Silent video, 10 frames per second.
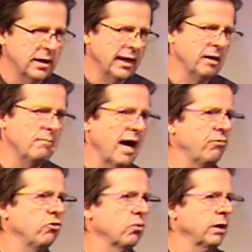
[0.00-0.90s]
And in
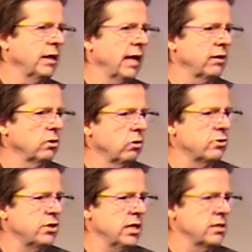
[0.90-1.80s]
Matthew 28, the Lord
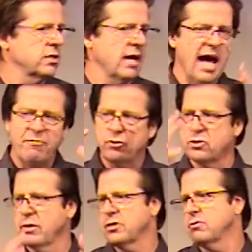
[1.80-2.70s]
Jesus, after
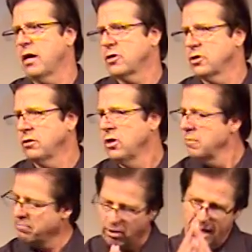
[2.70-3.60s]
his resurrection,
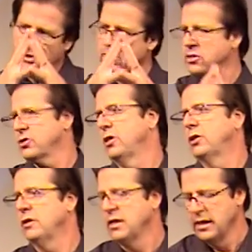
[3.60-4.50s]
prior to the
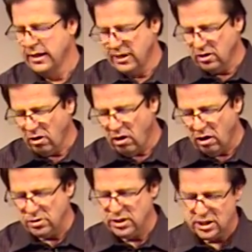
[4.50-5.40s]
ascension, he
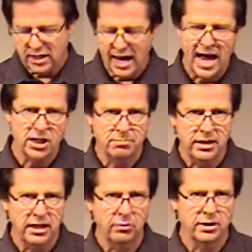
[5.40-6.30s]
calls this last
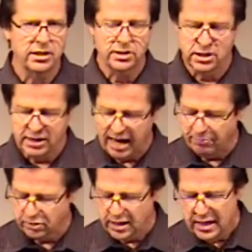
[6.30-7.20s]
meeting with his
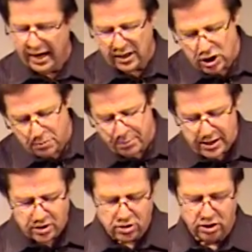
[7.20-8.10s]
disciples and he
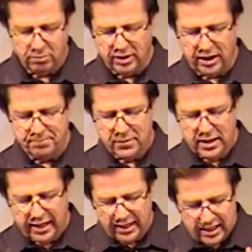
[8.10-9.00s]
speaks to them there
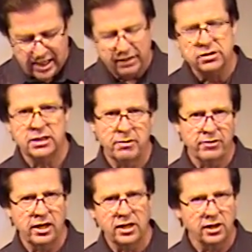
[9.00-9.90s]
and he gives them a
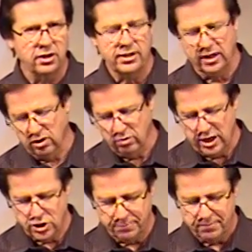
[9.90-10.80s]
very clear
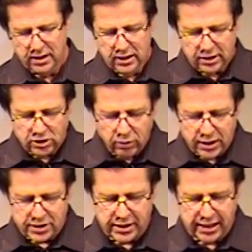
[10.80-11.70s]
declaration. Listen to what
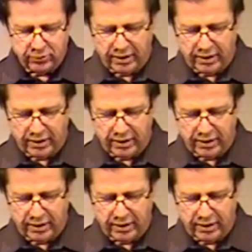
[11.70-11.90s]
it says.